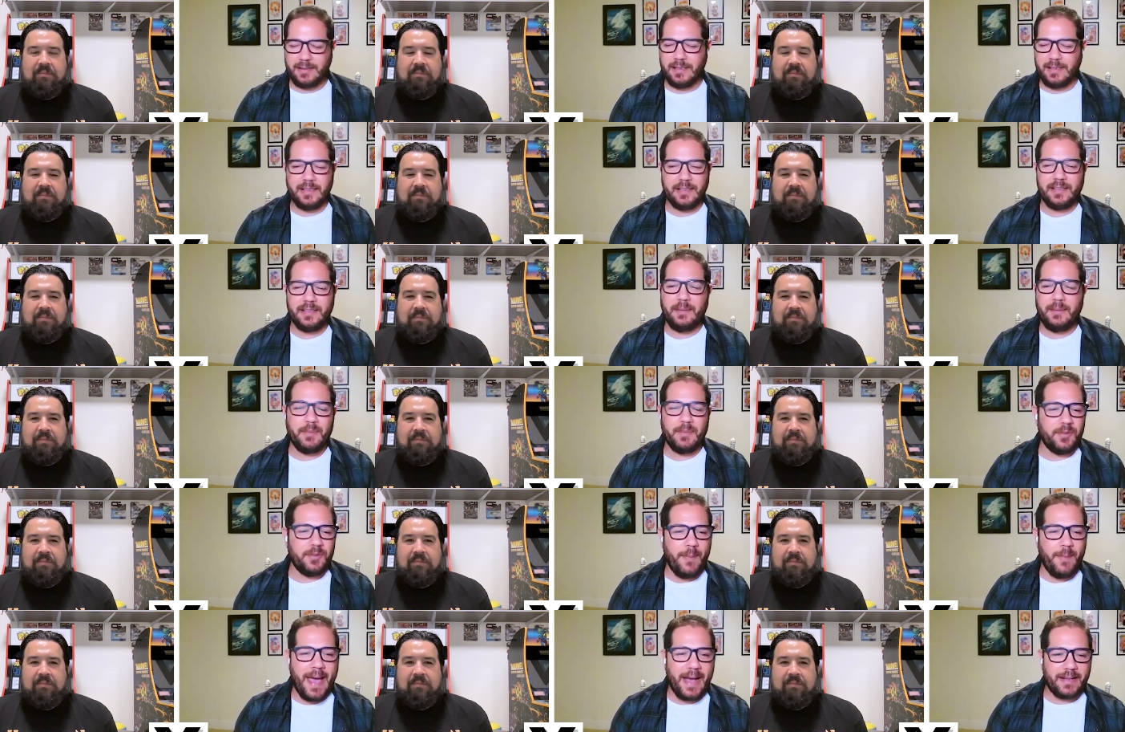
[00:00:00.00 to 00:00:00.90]
Speaker 1: I think his name
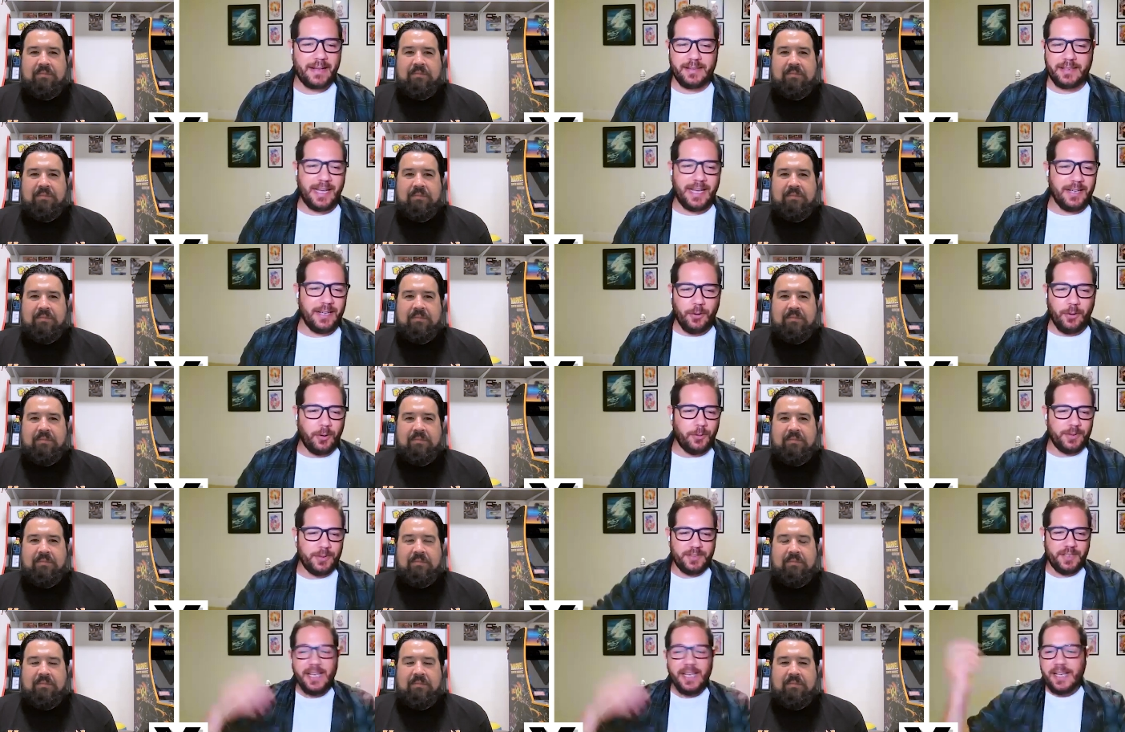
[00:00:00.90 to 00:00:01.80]
is Max, the guy who
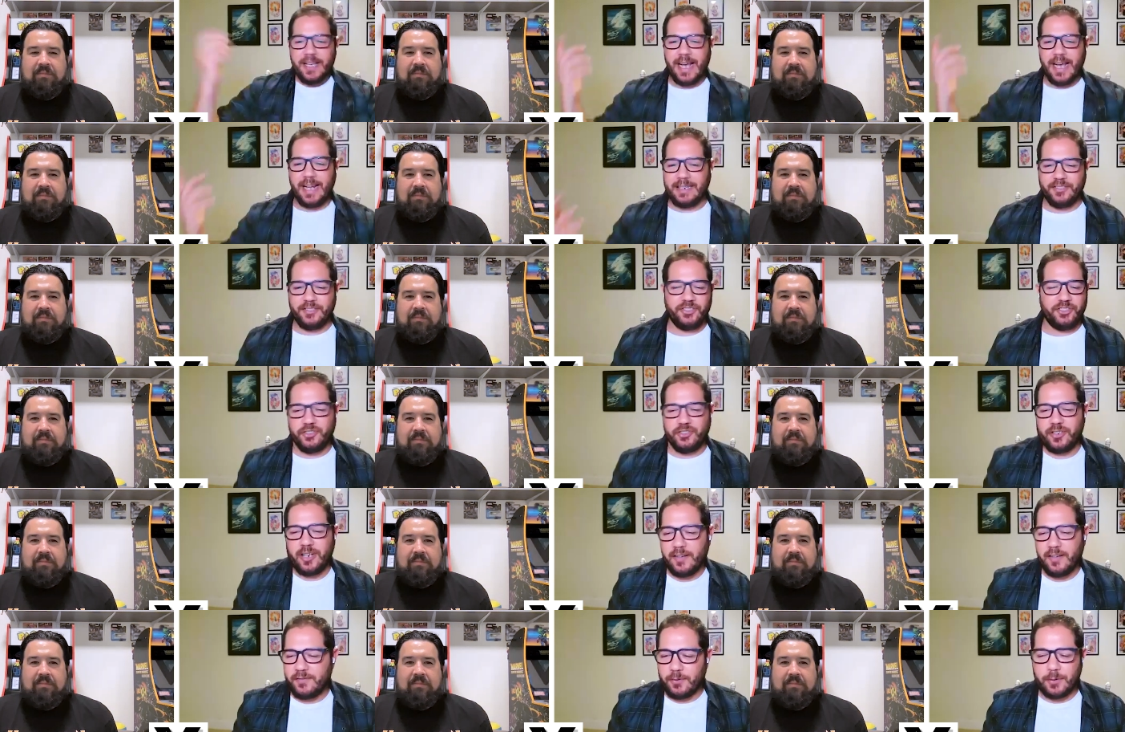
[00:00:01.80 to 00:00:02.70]
always had his
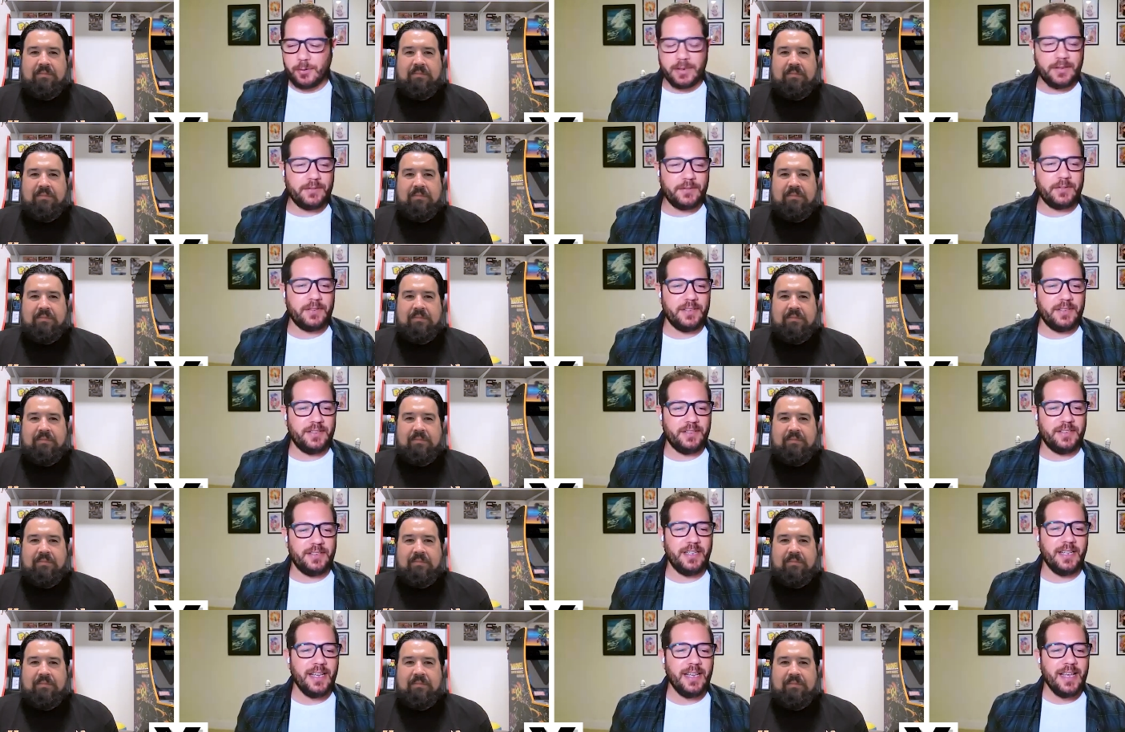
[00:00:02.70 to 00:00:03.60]
shirt off for whatever
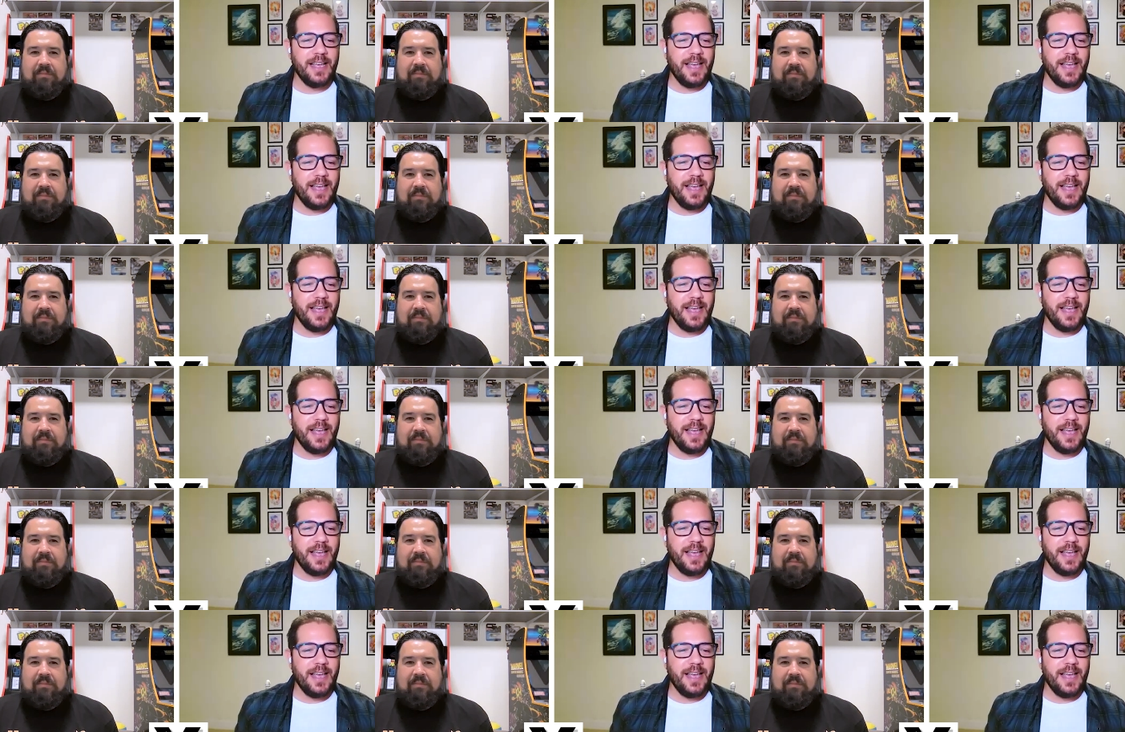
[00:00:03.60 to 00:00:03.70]
reason.